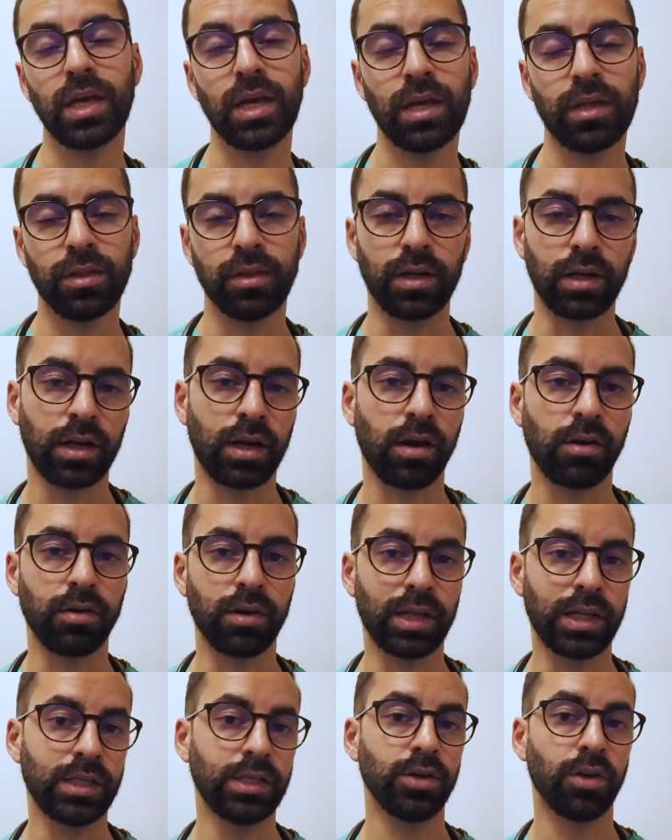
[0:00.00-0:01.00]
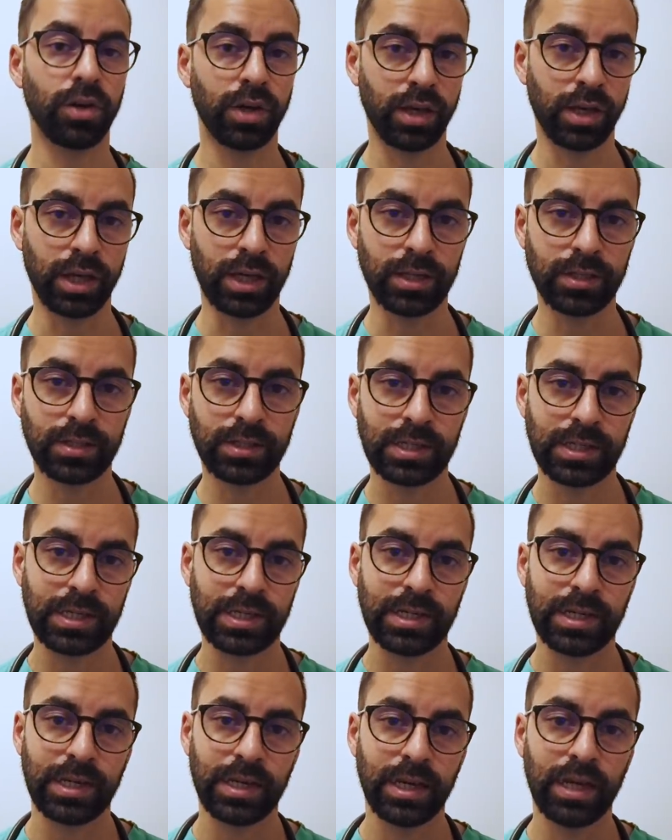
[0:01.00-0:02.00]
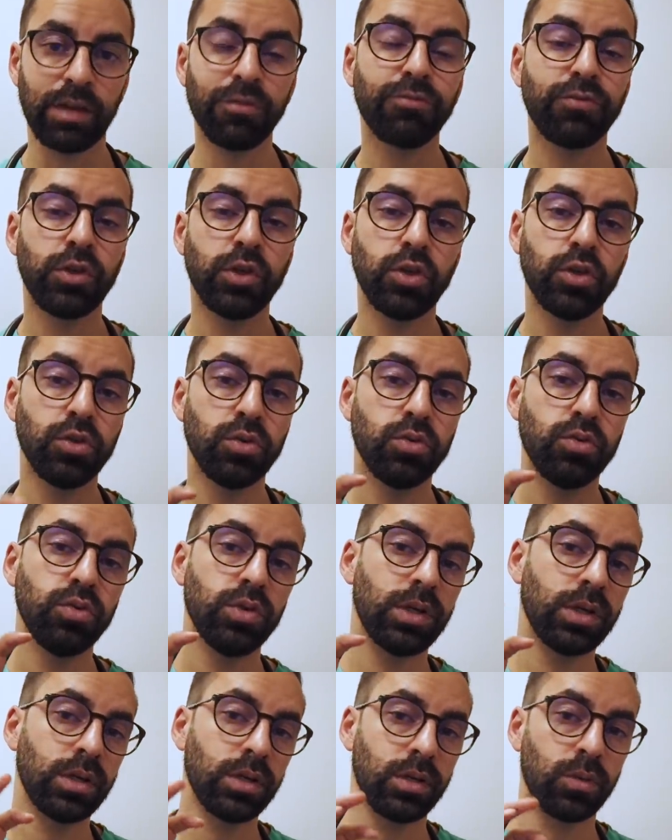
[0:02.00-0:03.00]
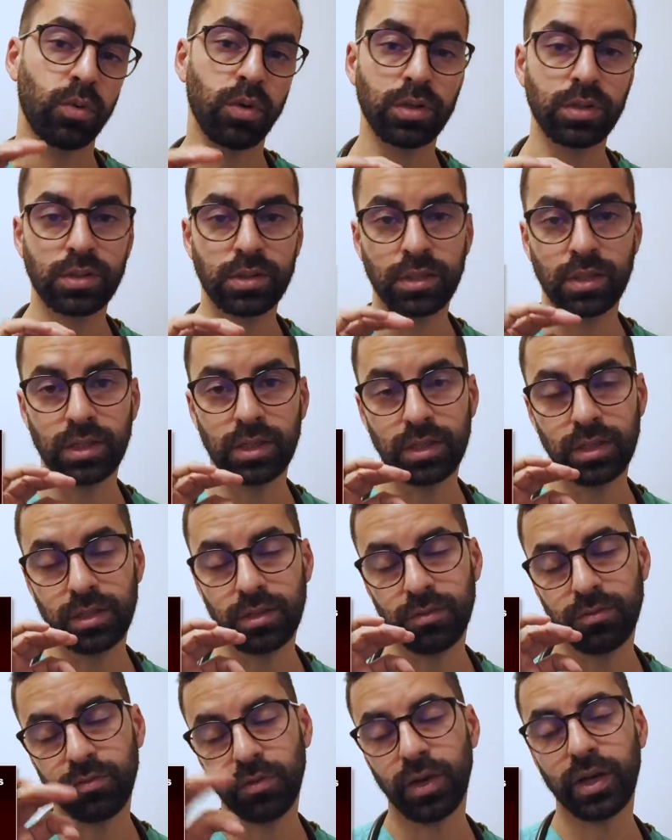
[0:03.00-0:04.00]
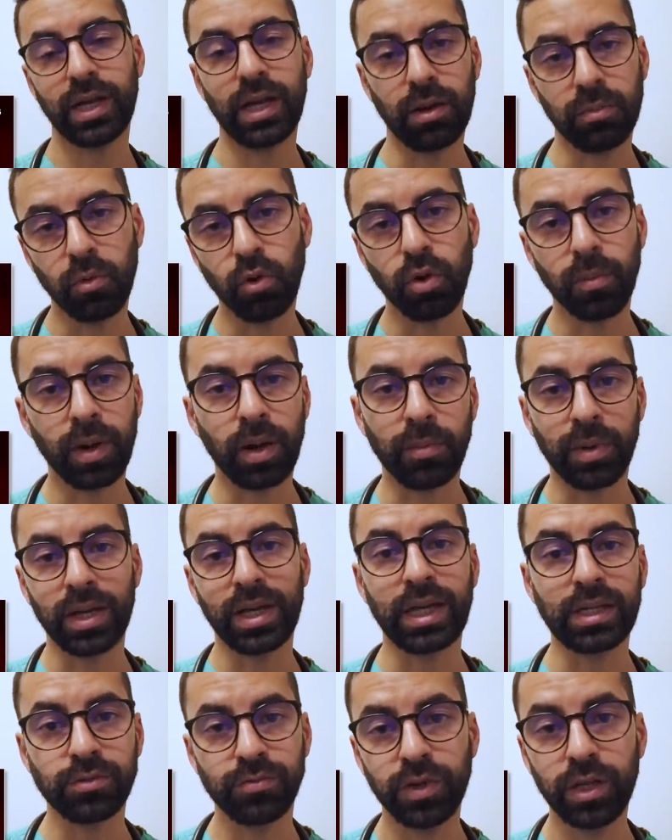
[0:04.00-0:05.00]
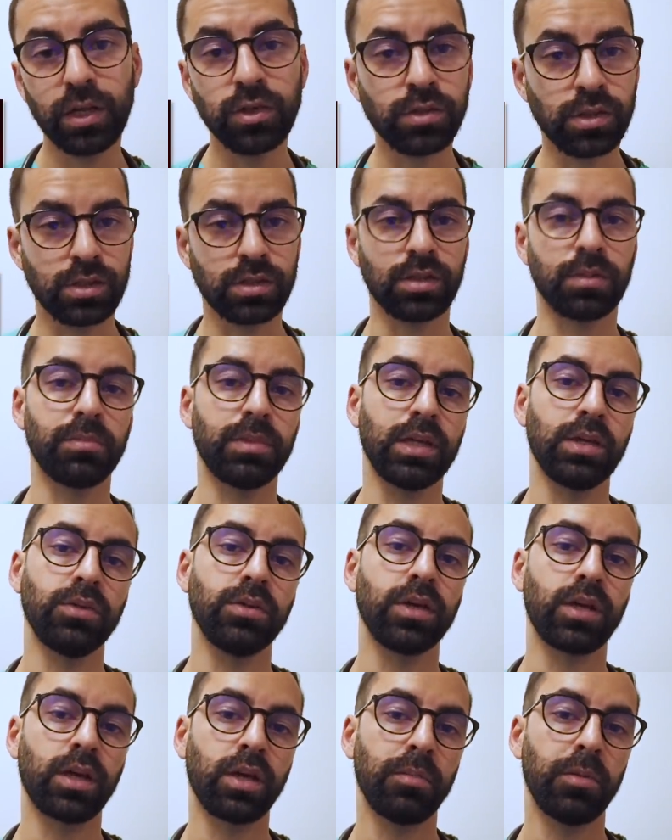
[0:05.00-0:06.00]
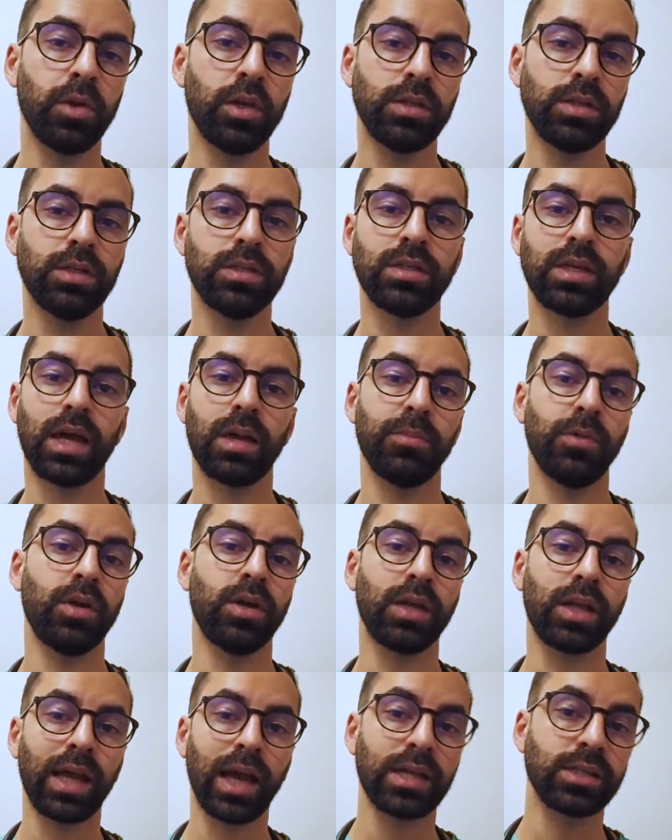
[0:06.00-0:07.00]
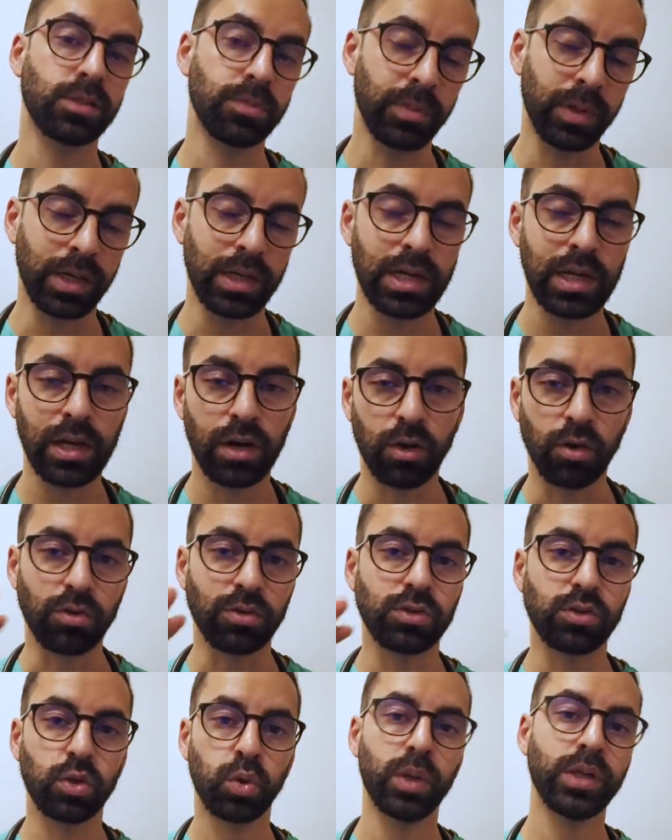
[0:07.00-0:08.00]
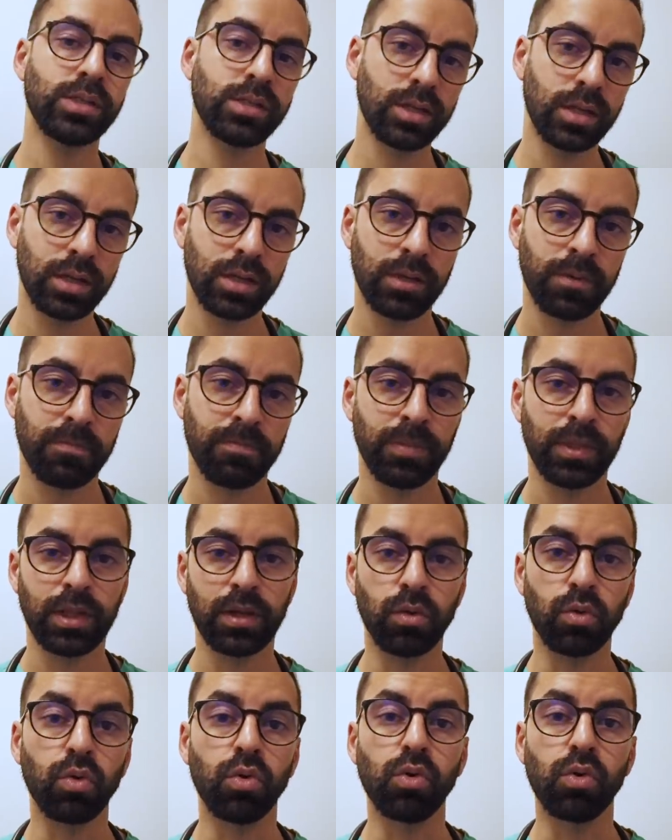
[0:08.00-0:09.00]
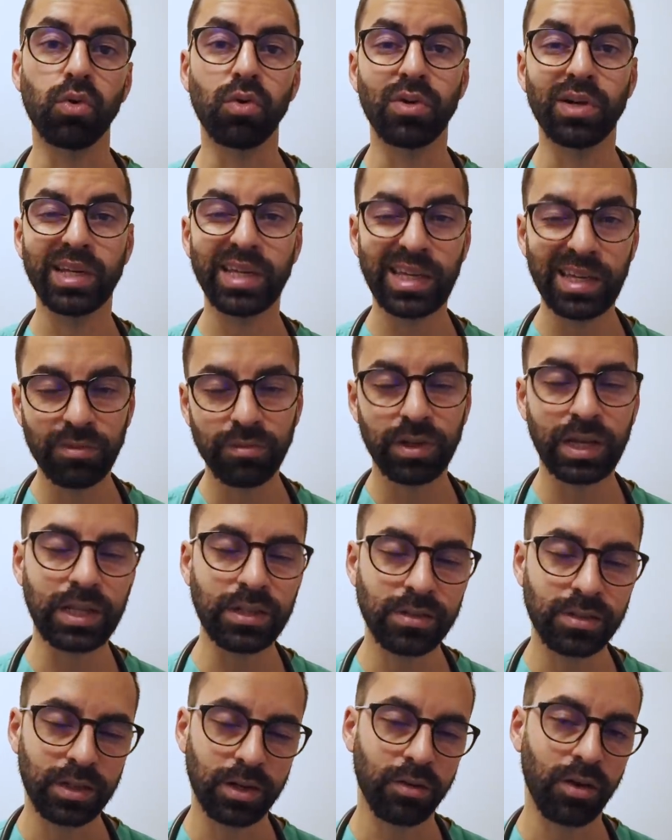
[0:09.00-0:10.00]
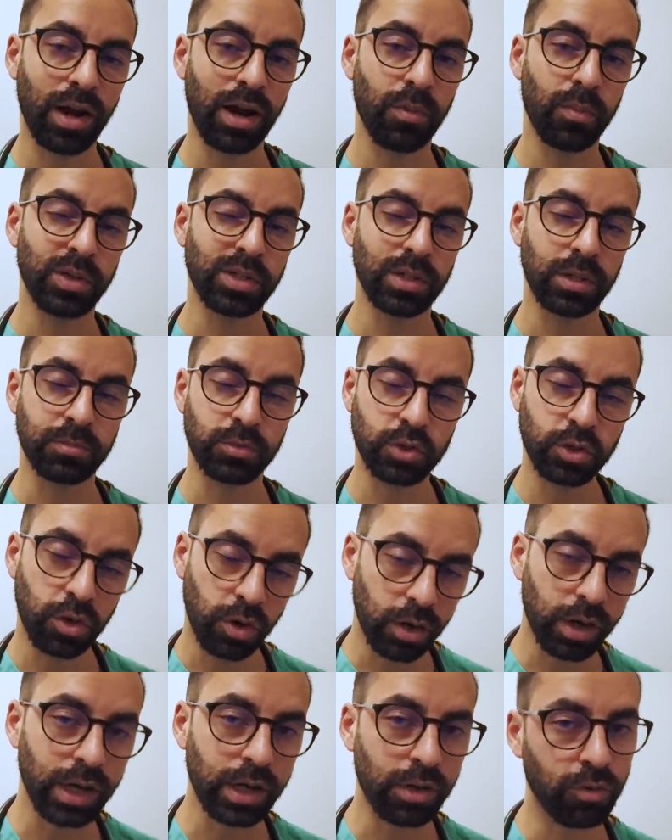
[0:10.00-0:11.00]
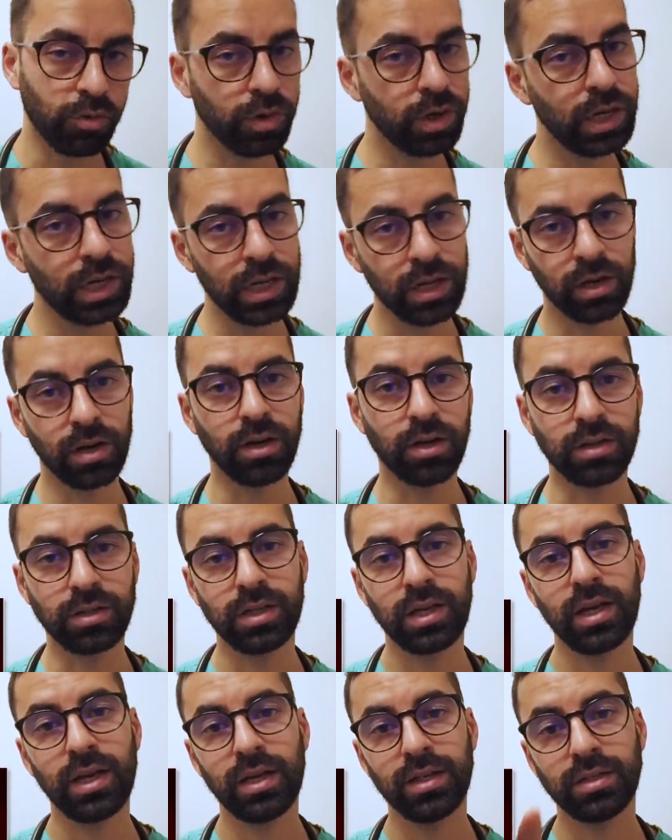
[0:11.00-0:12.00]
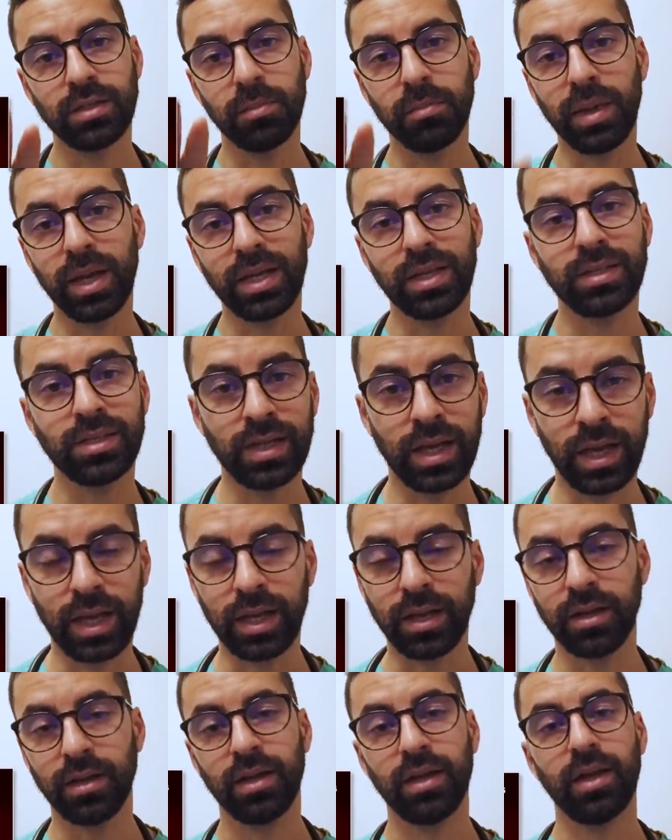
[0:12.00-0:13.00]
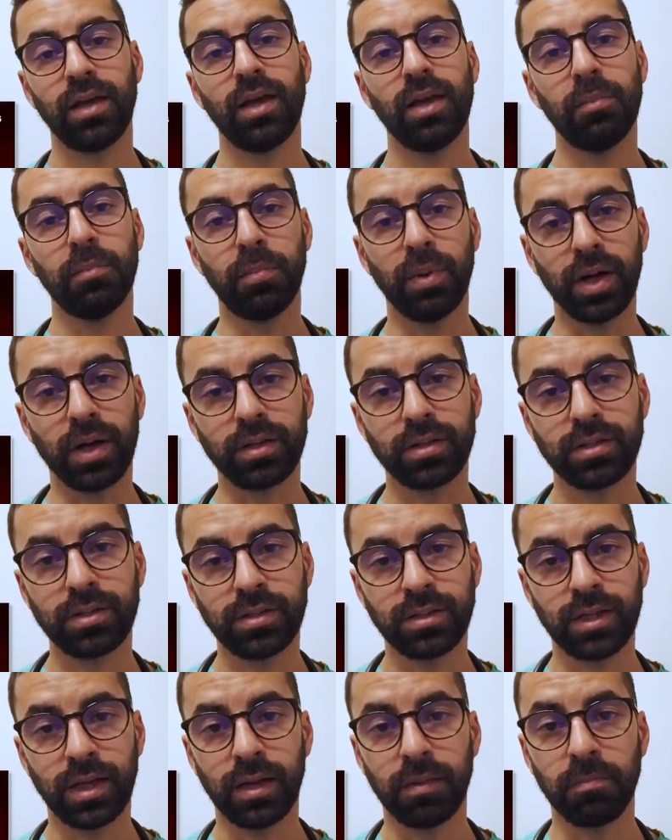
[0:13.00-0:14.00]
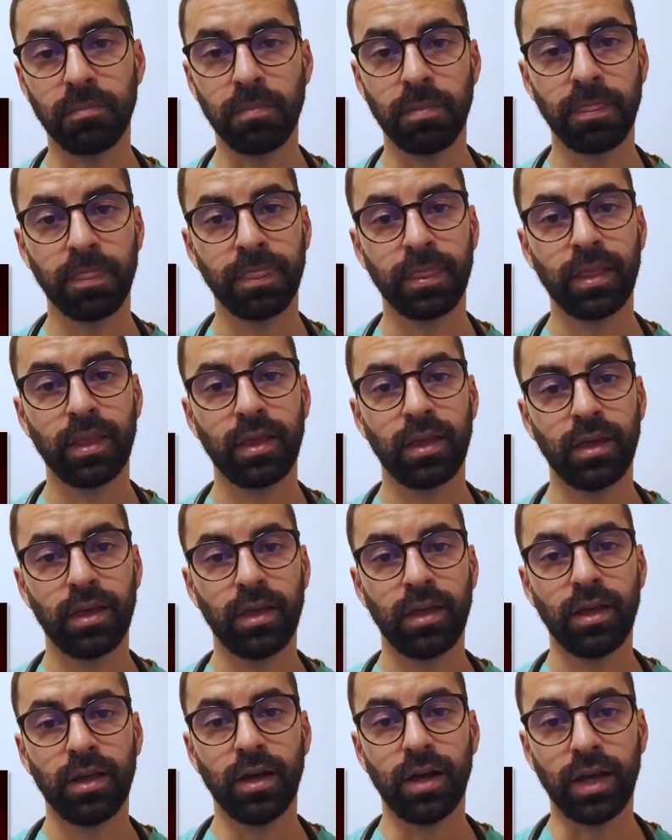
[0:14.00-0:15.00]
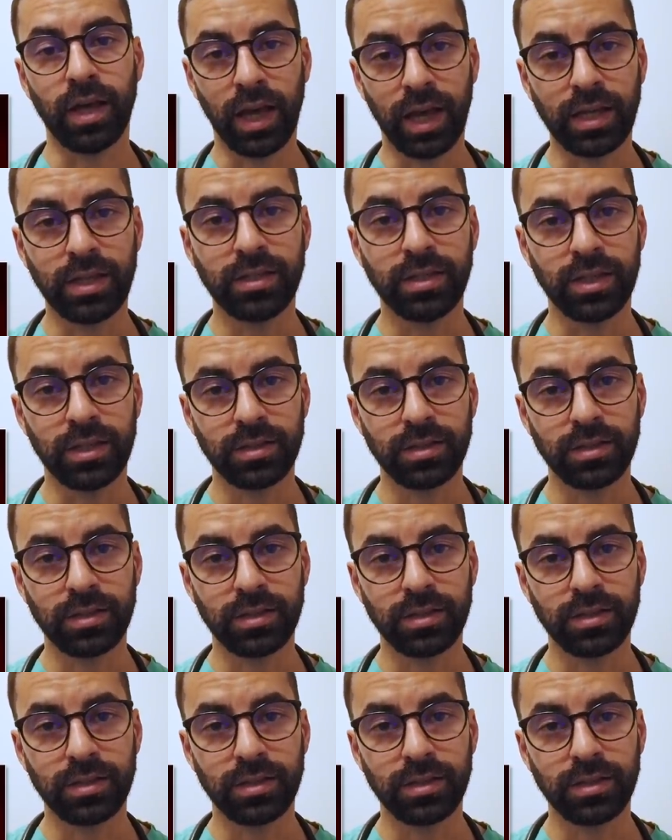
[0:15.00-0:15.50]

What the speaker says: that are currently dogging it. If you want to find out more about my next videos, there's something on the community tab. You can catch me on Twitter or even Instagram, which I'm trying really hard to maintain, but I hate